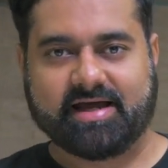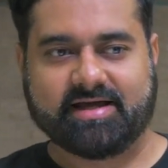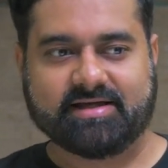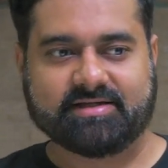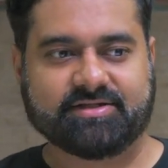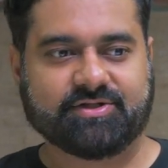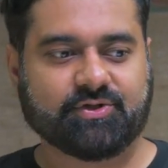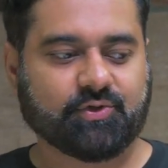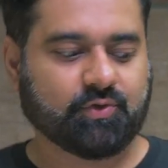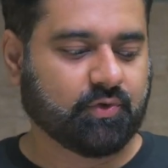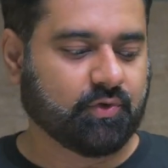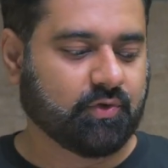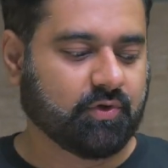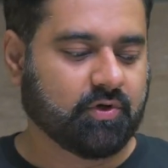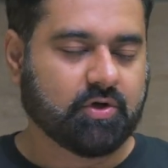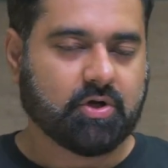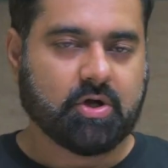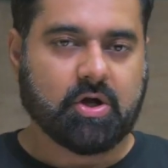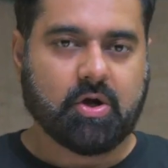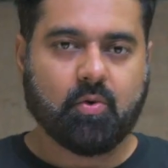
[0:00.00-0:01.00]
as to
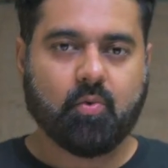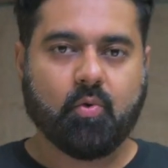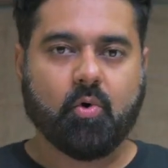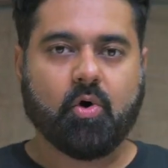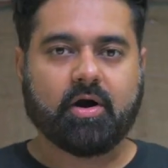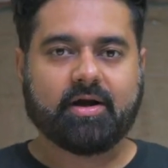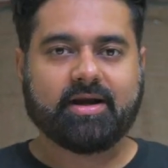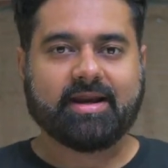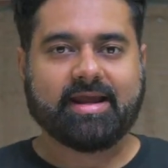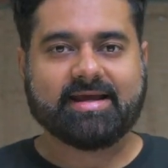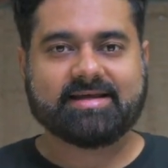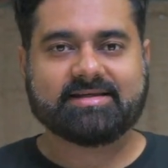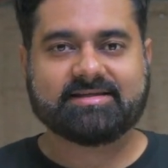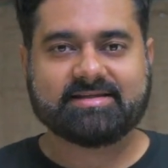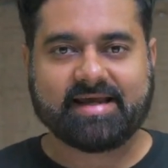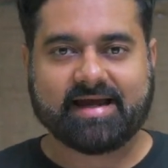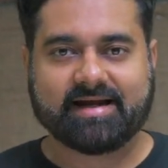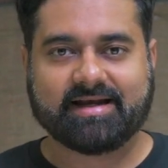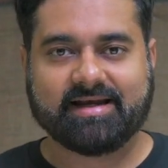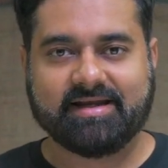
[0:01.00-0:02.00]
what
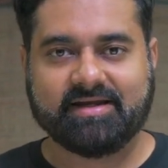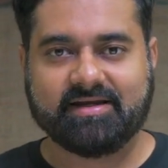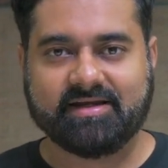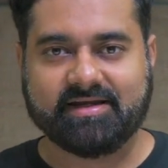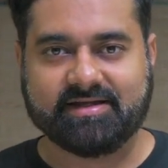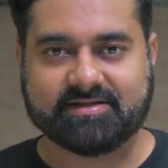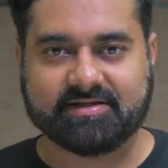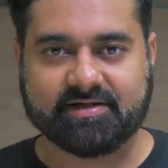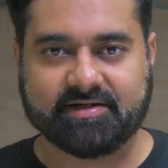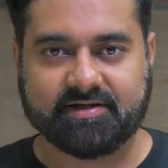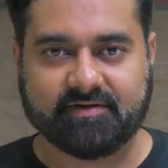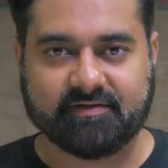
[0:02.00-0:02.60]
exactly is it.